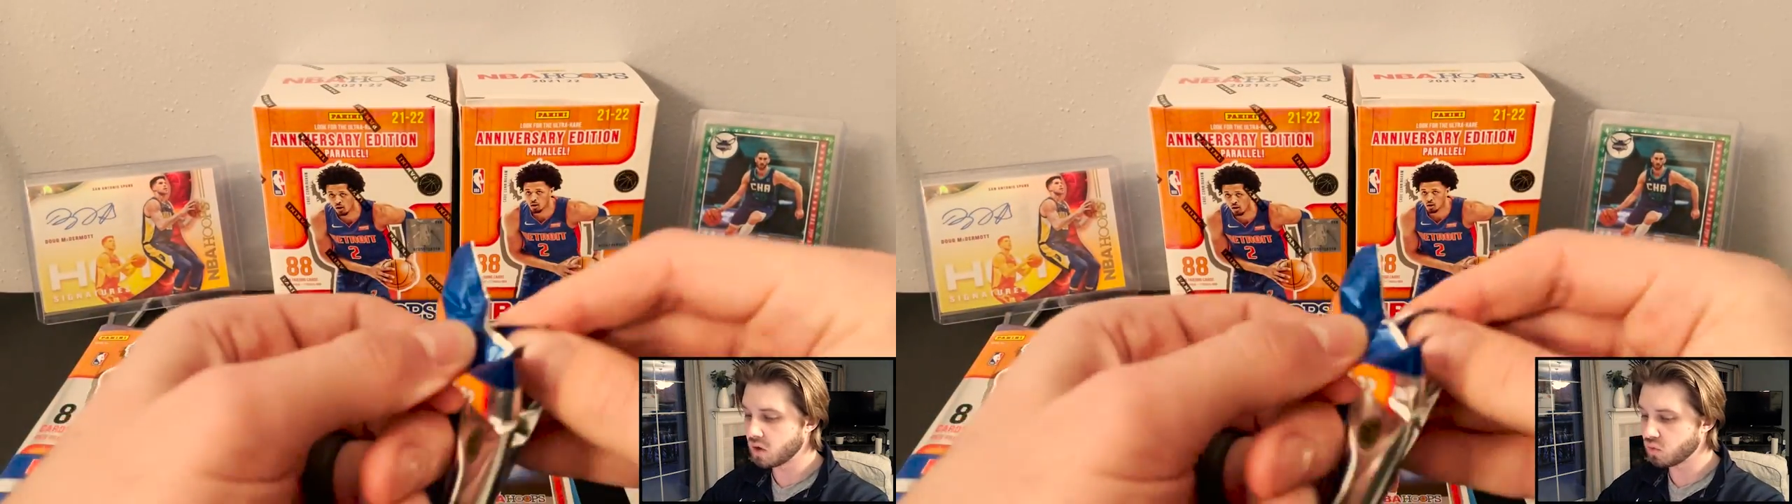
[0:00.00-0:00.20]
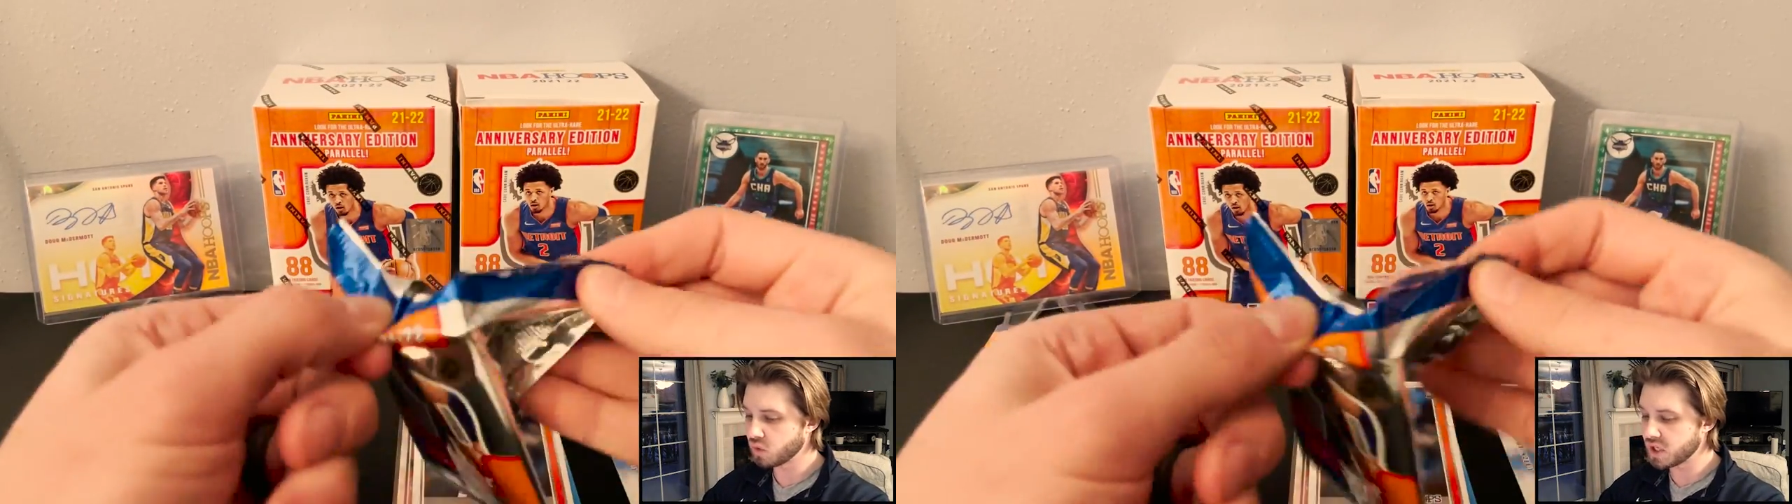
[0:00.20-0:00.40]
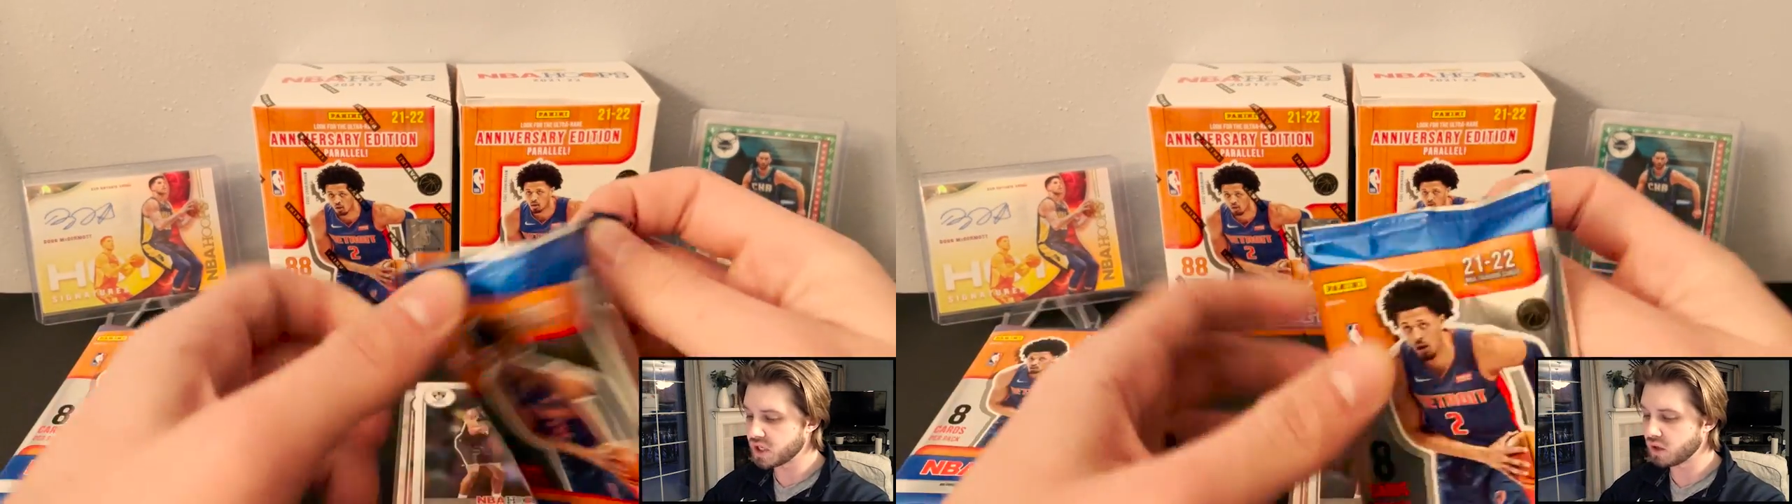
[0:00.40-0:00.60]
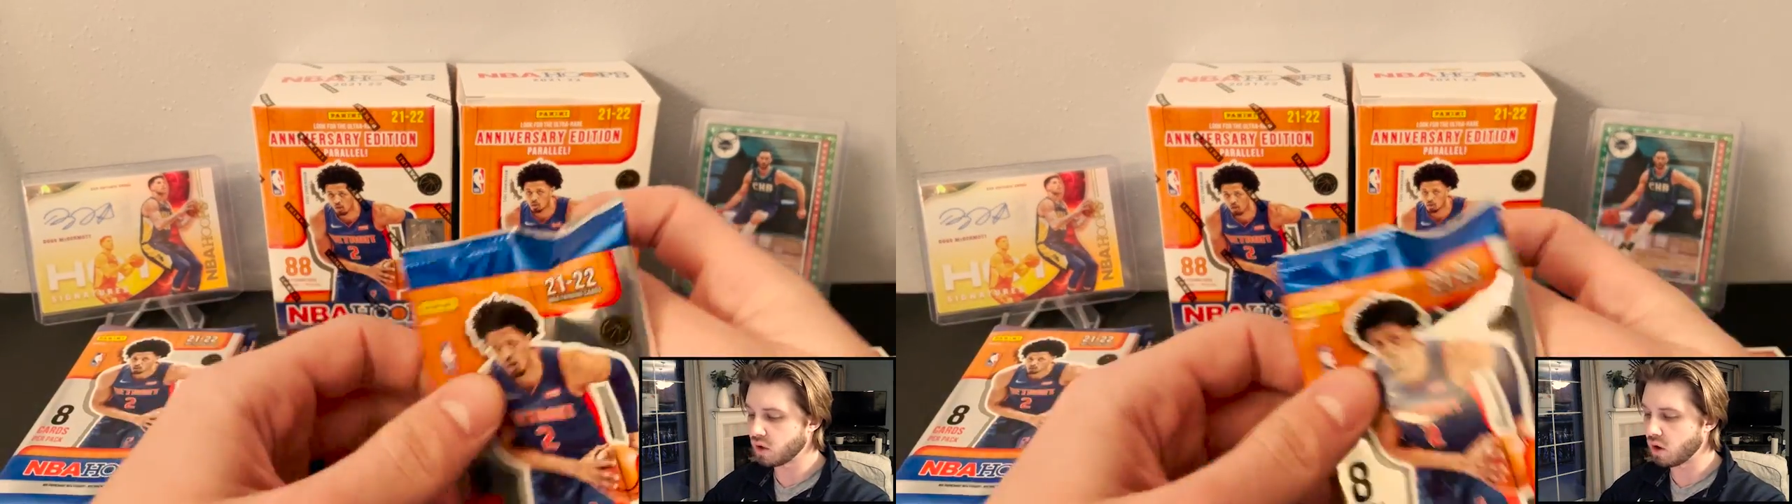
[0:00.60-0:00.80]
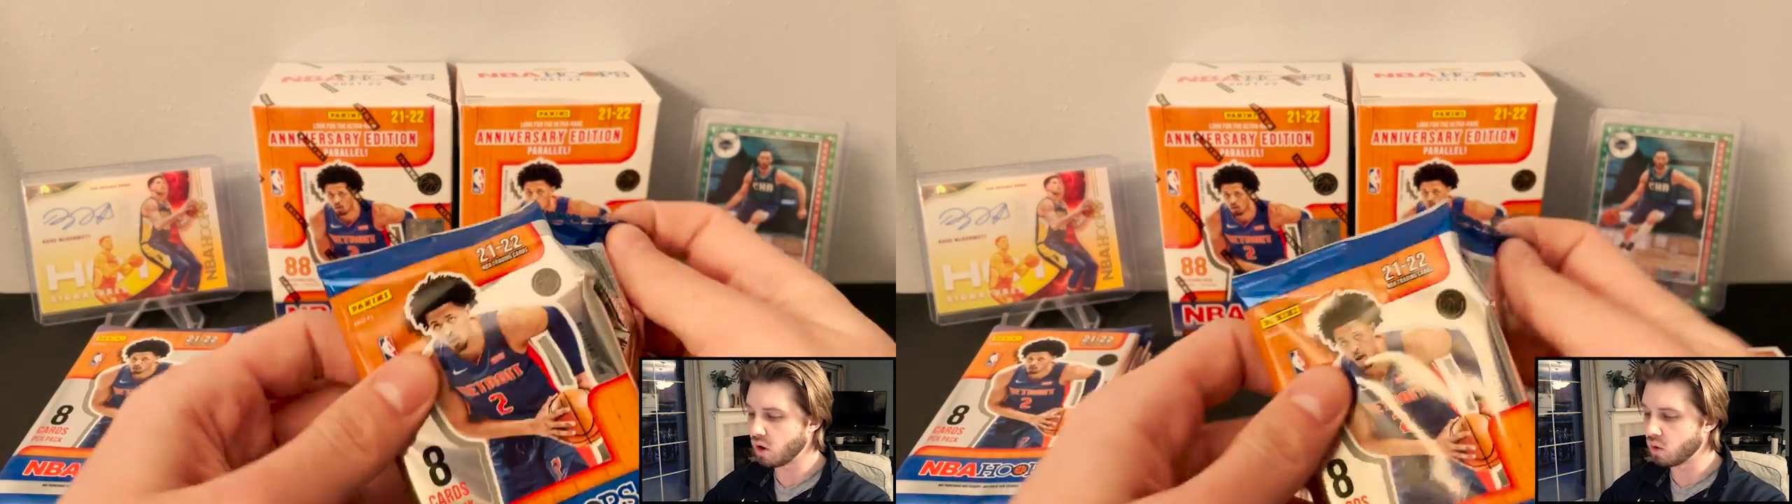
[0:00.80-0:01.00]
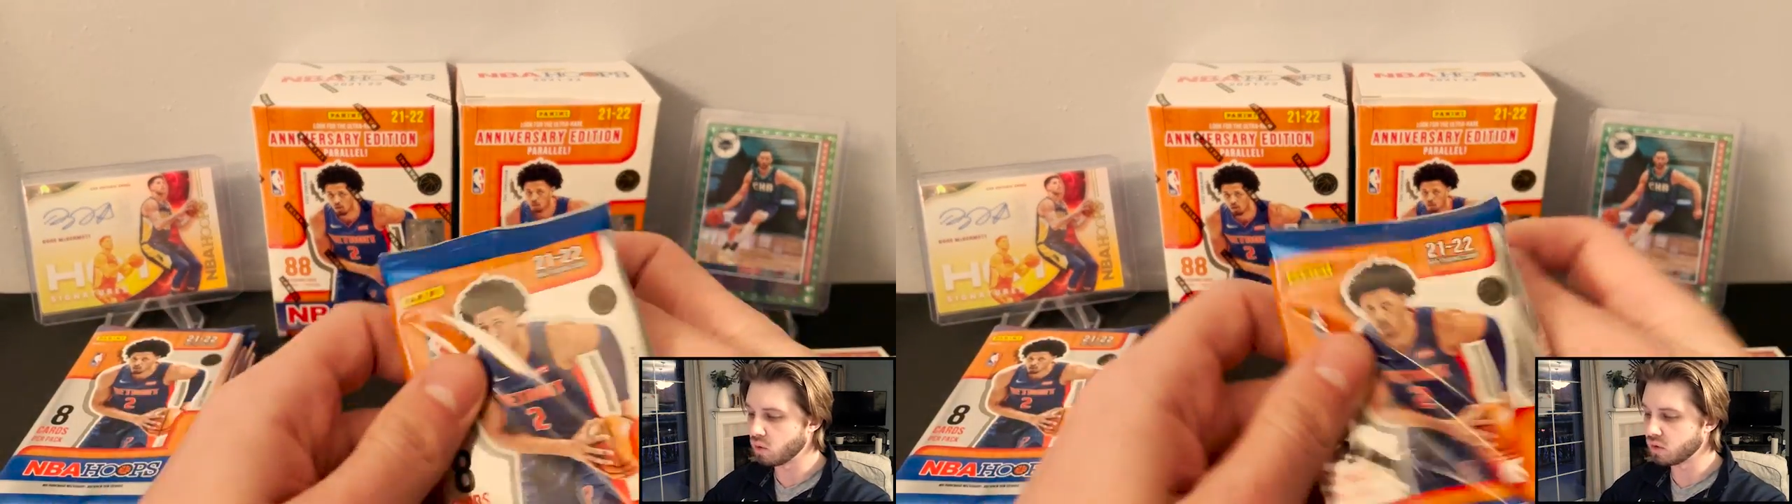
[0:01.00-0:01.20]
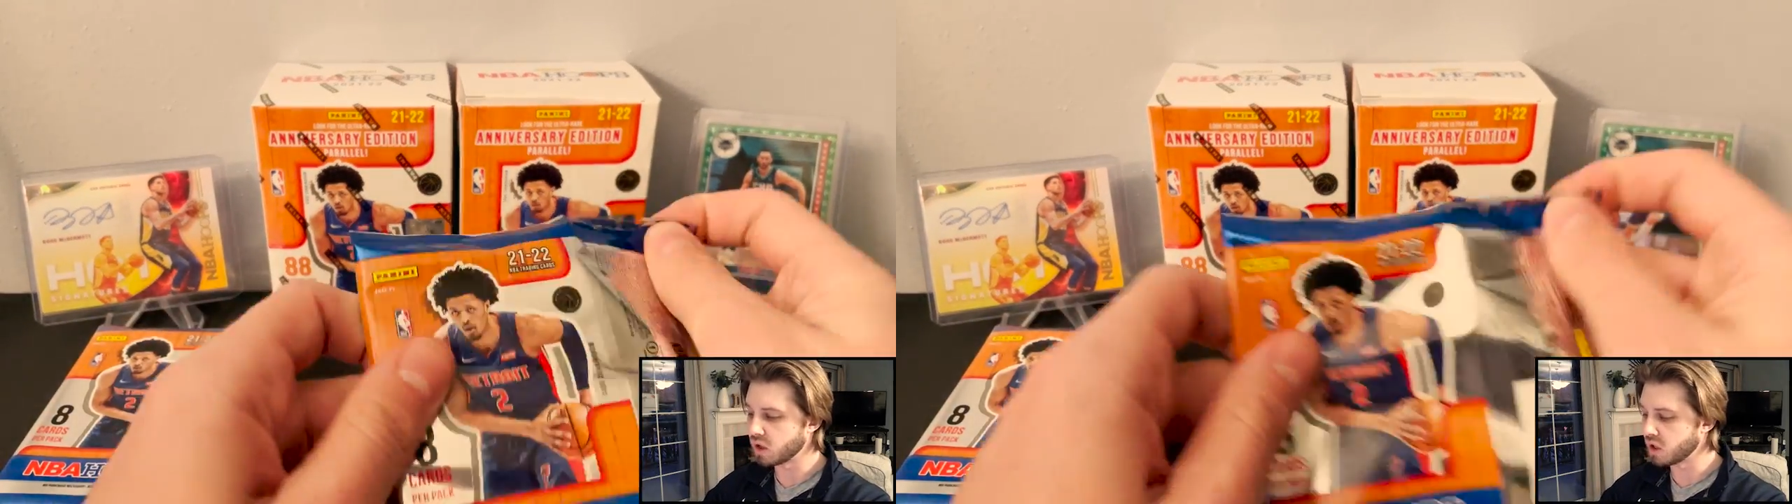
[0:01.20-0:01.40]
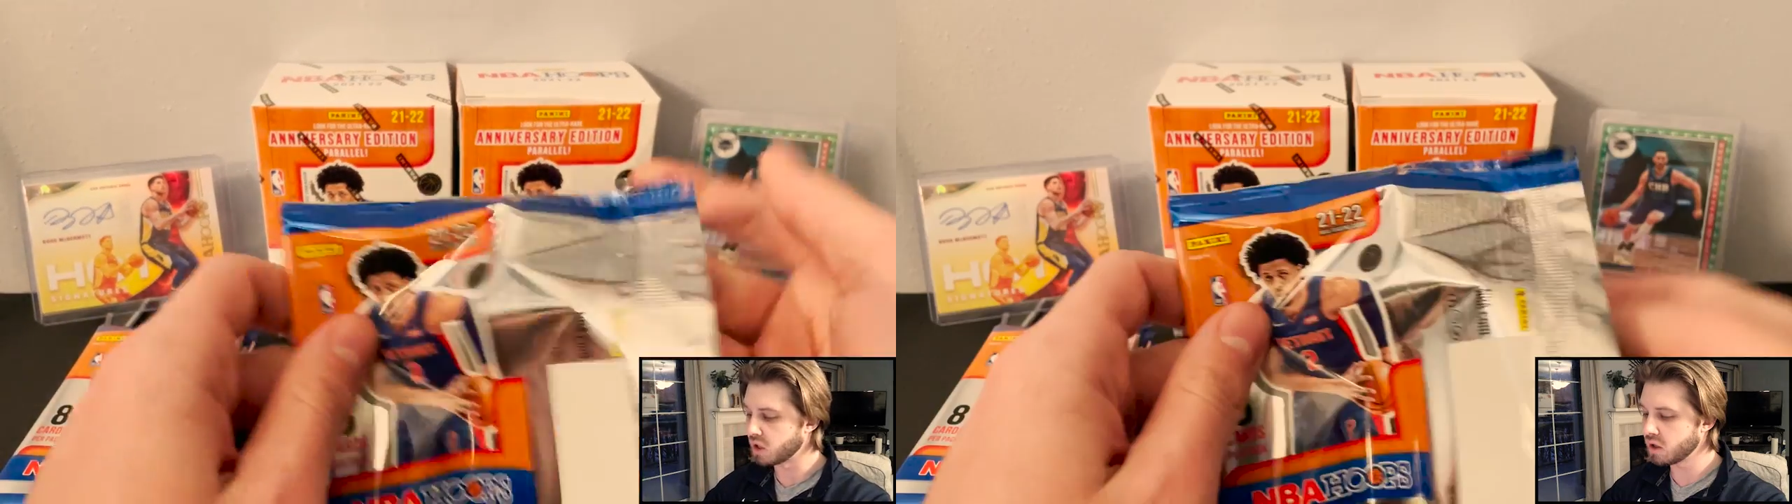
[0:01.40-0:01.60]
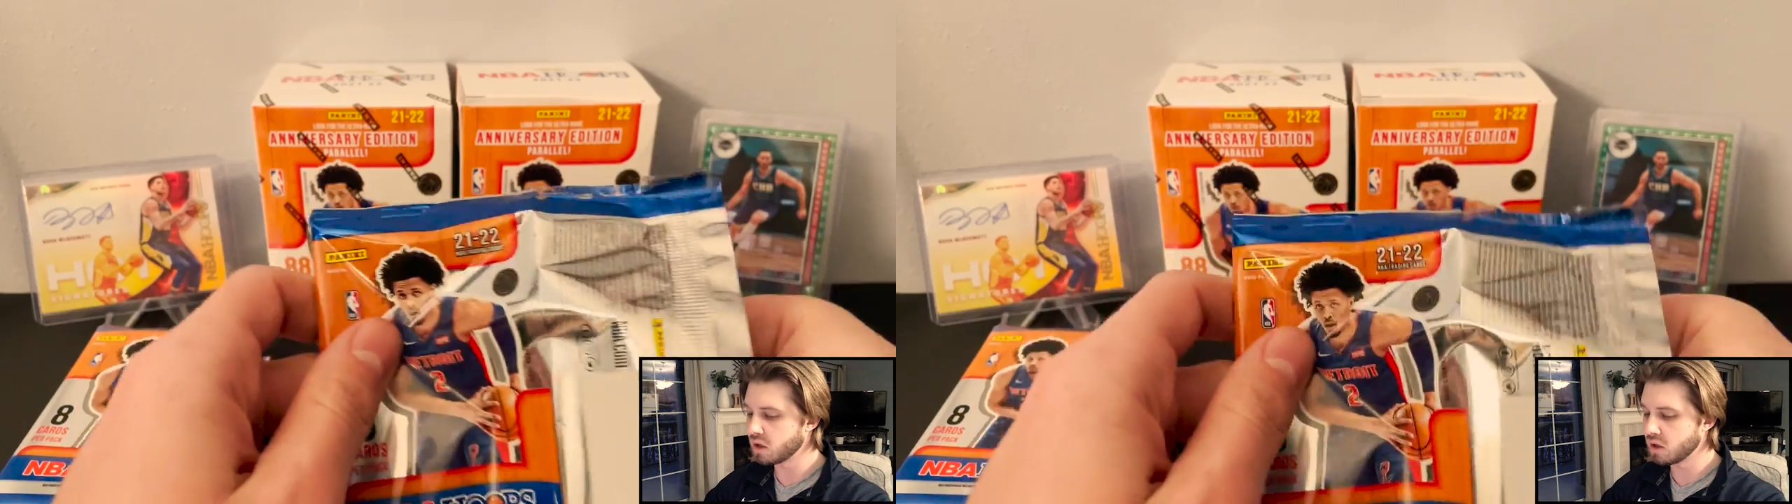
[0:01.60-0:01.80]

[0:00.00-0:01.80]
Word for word: retail only.